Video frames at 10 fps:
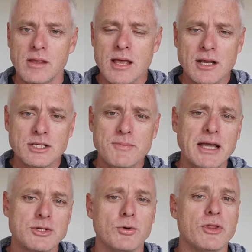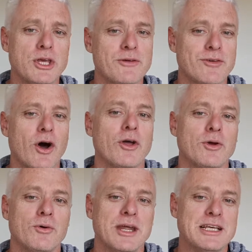just make sure that you've got
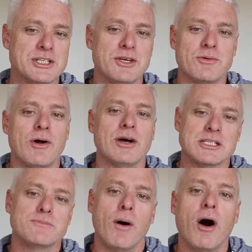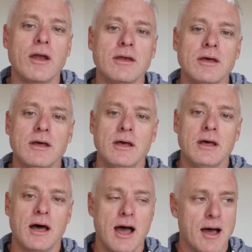your niche in the right spot.
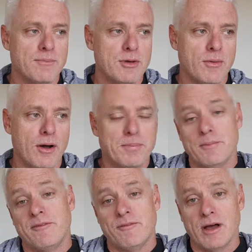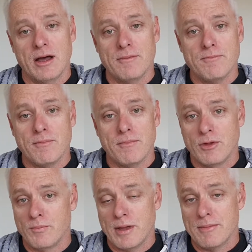You might
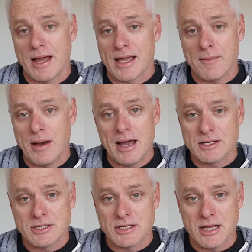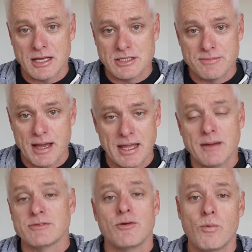be a makeup artist that does
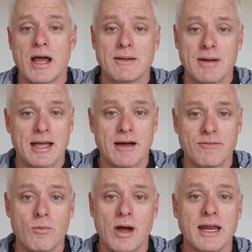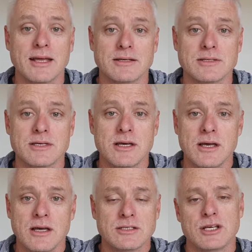makeup for weddings.
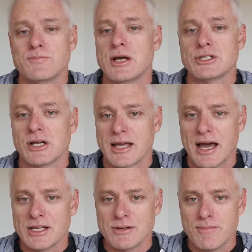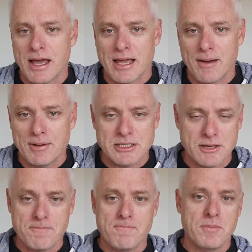So special occasion makeup is a